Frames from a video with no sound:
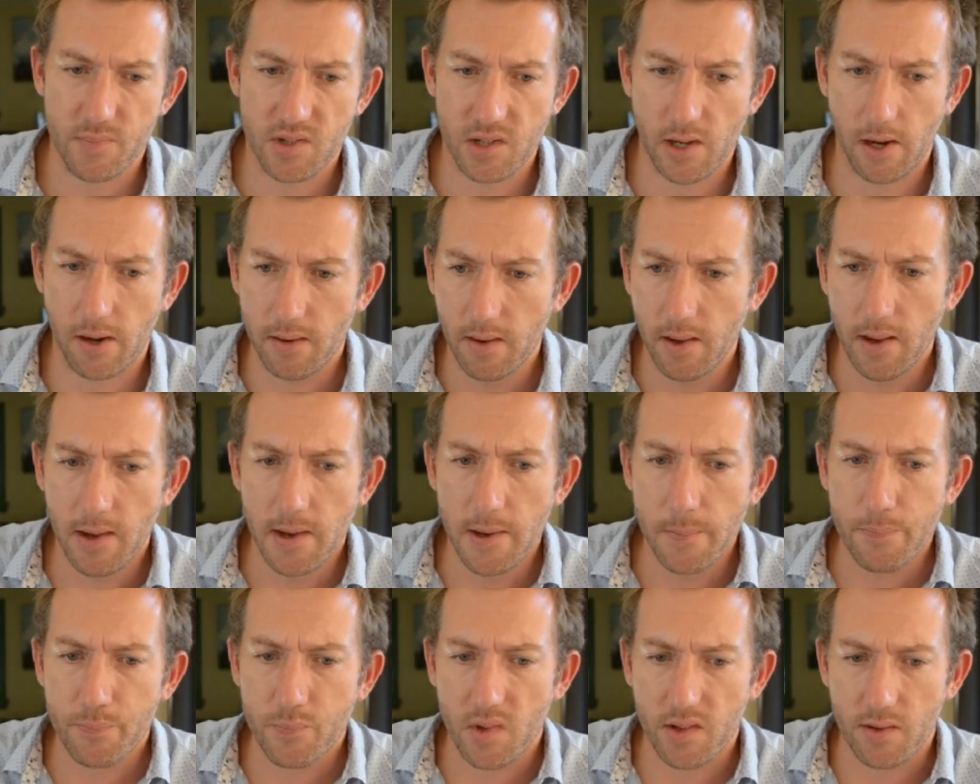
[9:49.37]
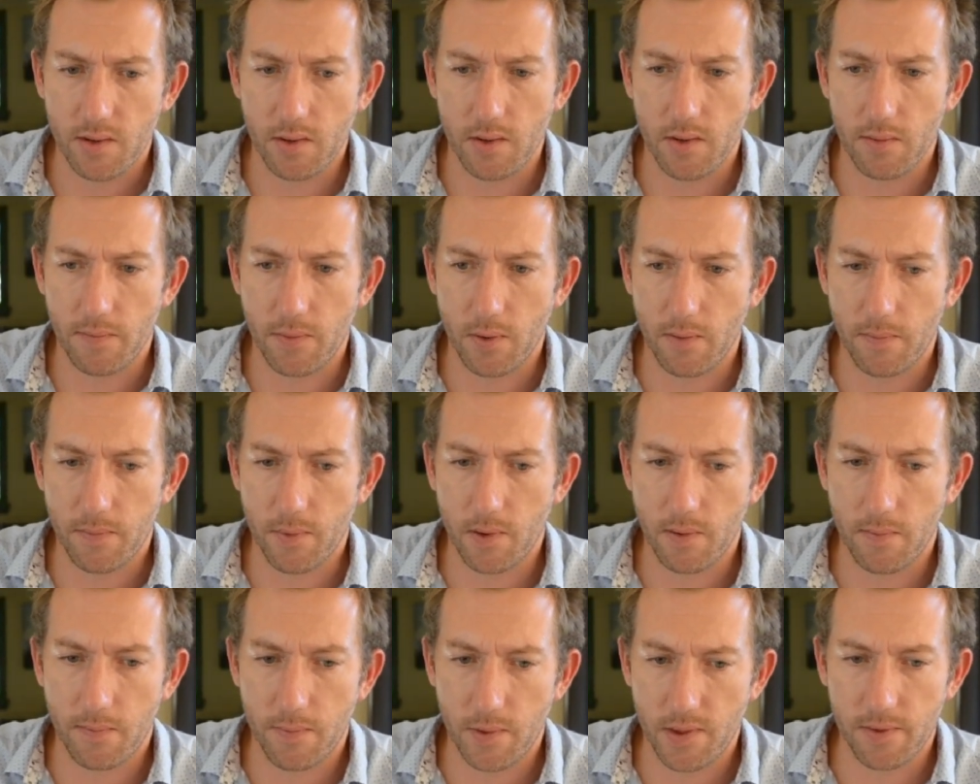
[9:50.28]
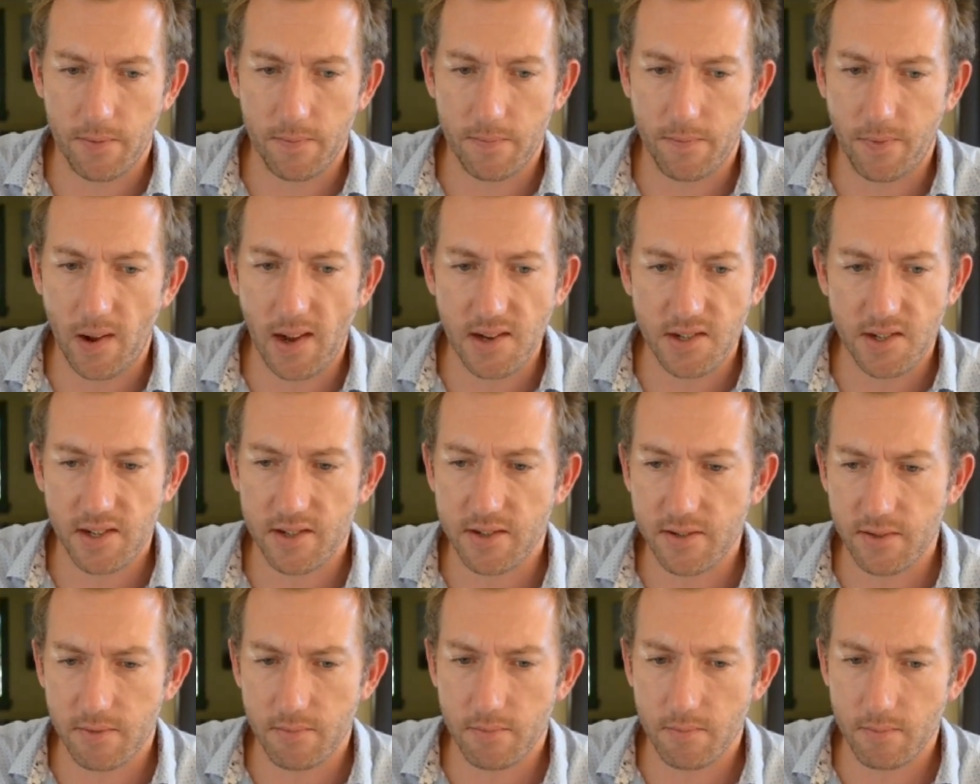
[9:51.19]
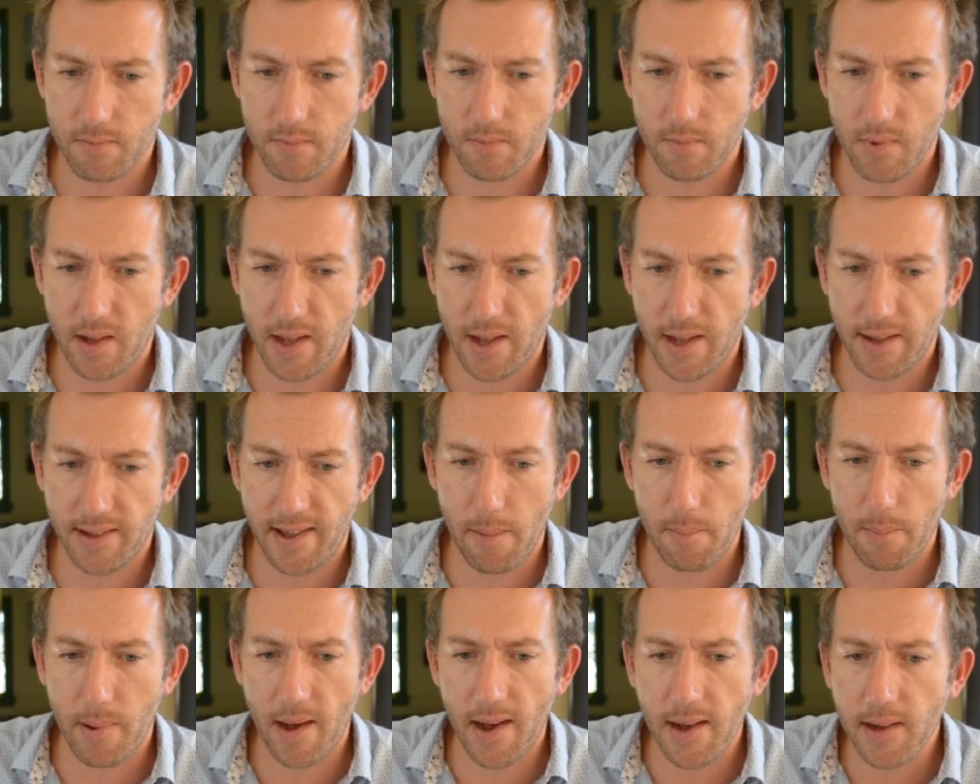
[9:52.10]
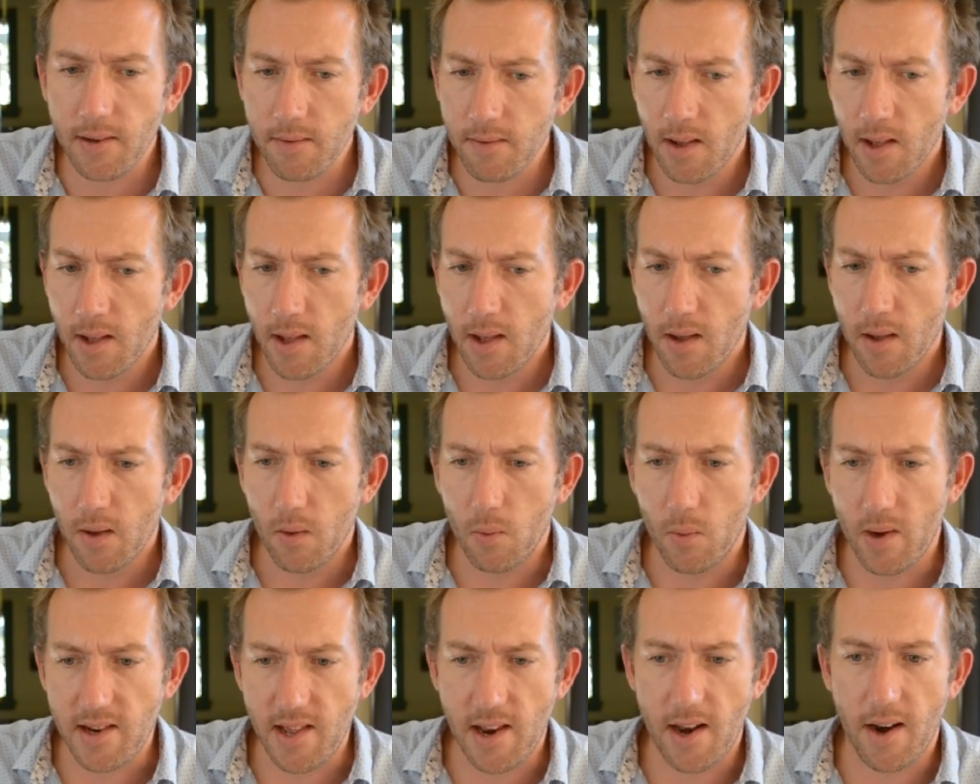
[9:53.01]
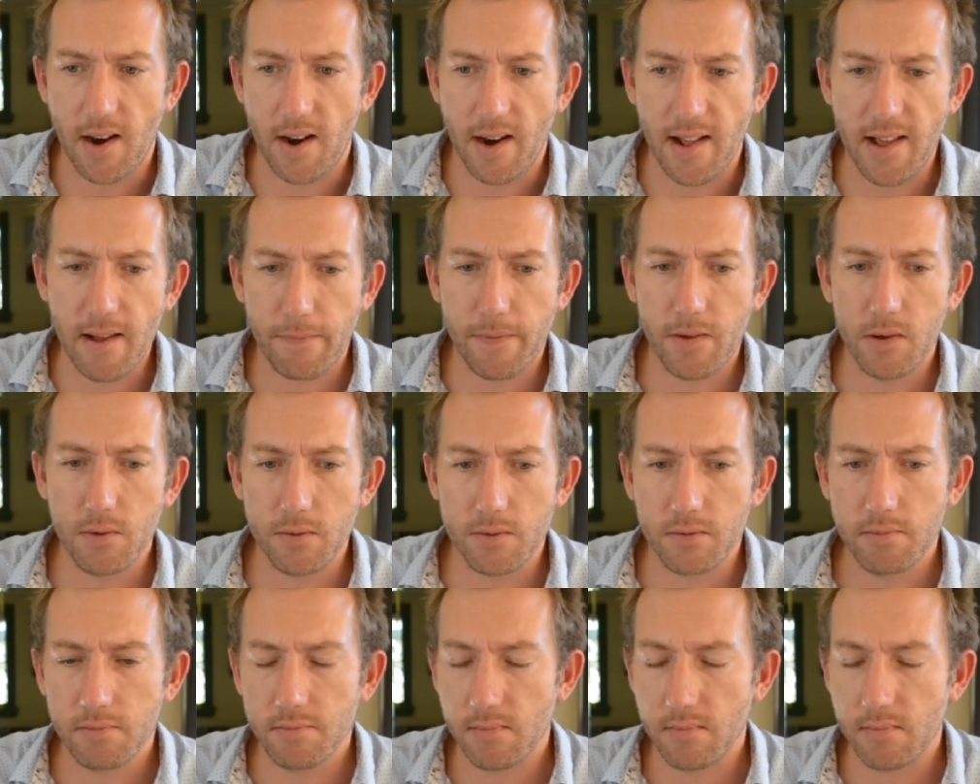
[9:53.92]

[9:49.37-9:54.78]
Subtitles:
So for this flight test campaign, we needed an airfield,